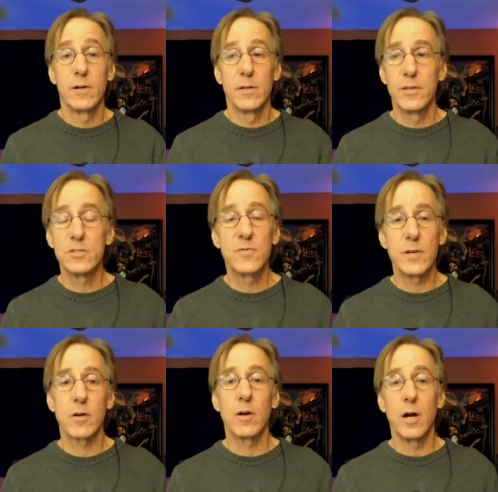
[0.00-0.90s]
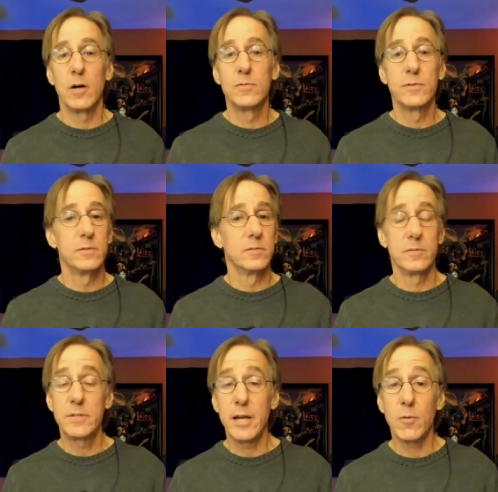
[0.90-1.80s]
this fear of
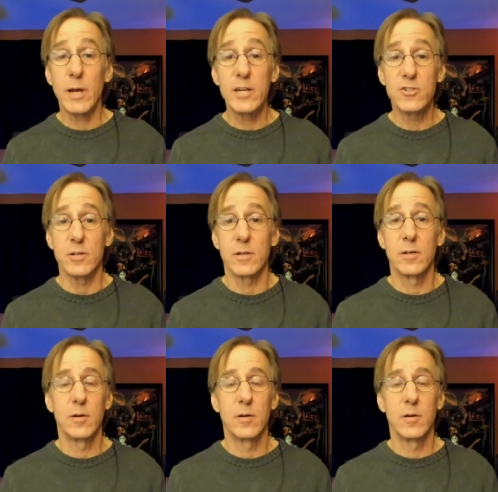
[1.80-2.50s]
narration?